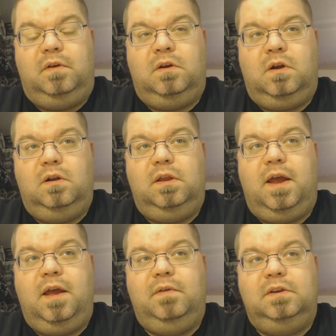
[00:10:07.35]
currently
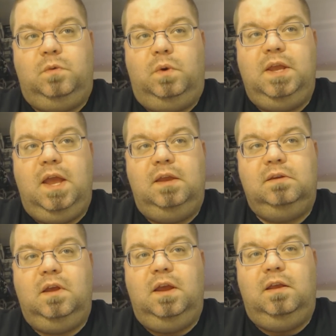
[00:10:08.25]
I have a
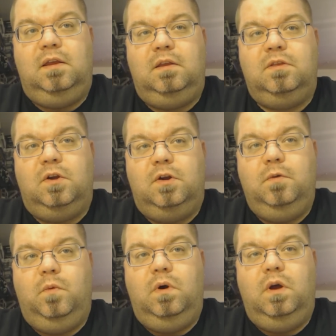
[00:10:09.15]
28, a
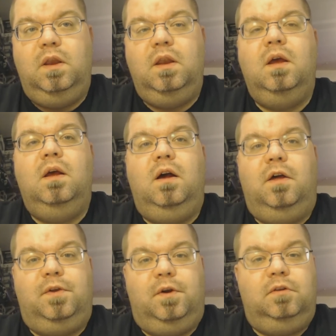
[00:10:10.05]
31, a
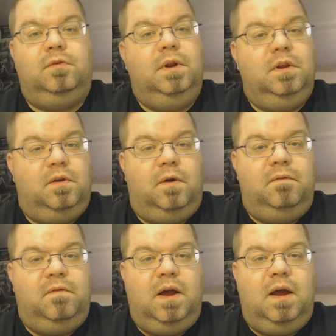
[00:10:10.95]
33, and a
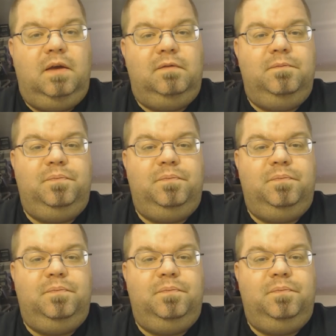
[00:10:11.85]
35.